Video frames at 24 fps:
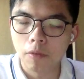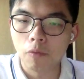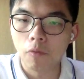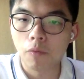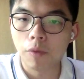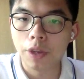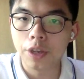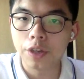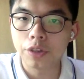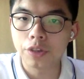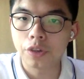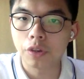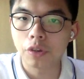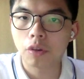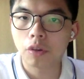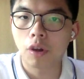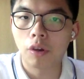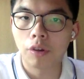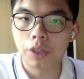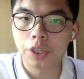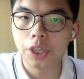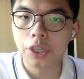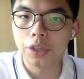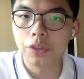we should
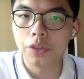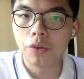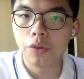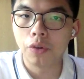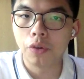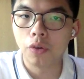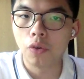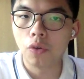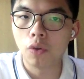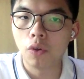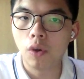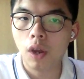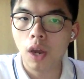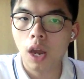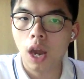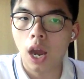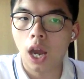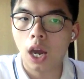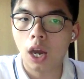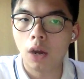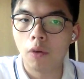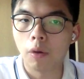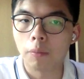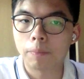continue
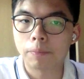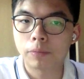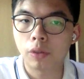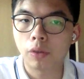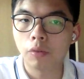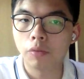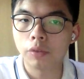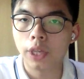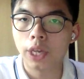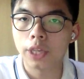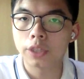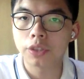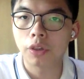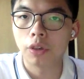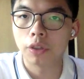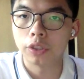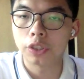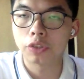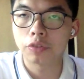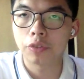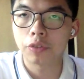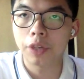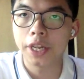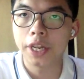our protest on
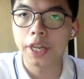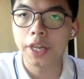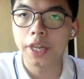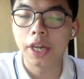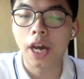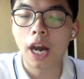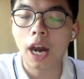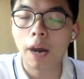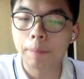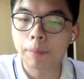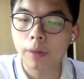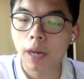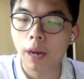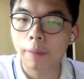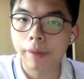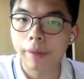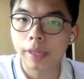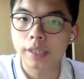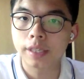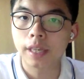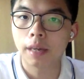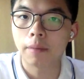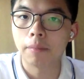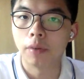street in the upcoming
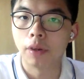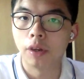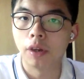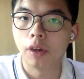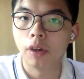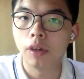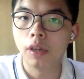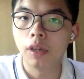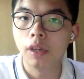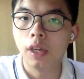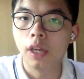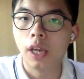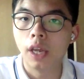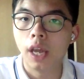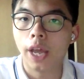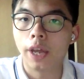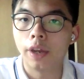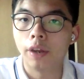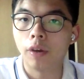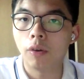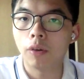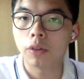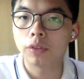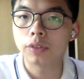summer and
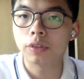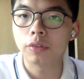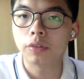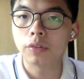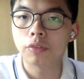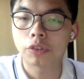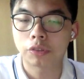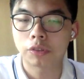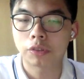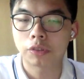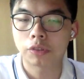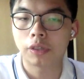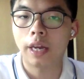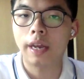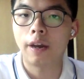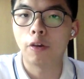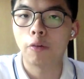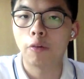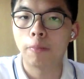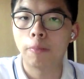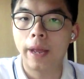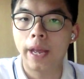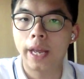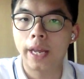also try our
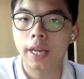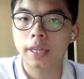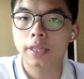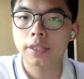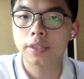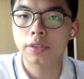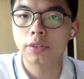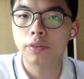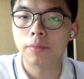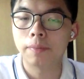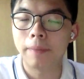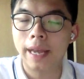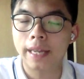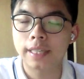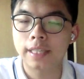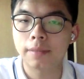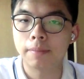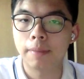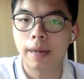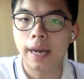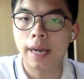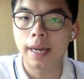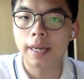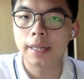best to
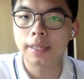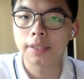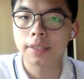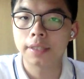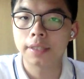maximize